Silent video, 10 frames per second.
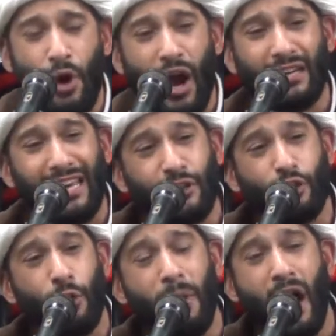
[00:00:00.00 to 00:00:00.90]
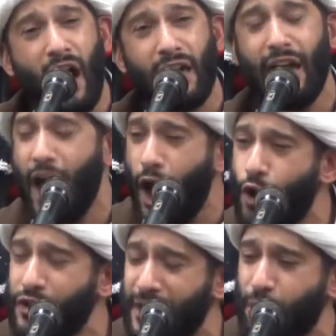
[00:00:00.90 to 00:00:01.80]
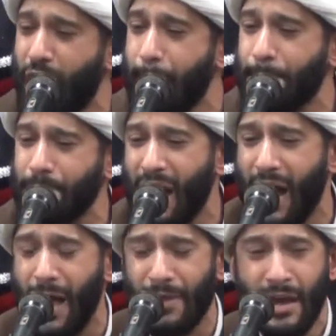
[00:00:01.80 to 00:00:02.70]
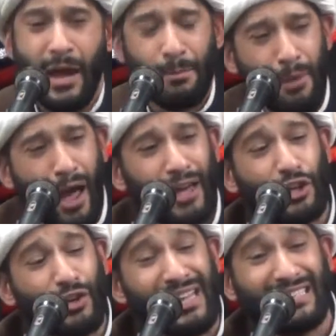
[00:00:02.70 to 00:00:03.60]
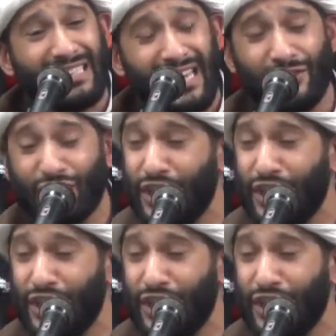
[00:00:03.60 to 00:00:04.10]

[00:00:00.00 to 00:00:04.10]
alaikum ya Own and Muhammad. My greetings to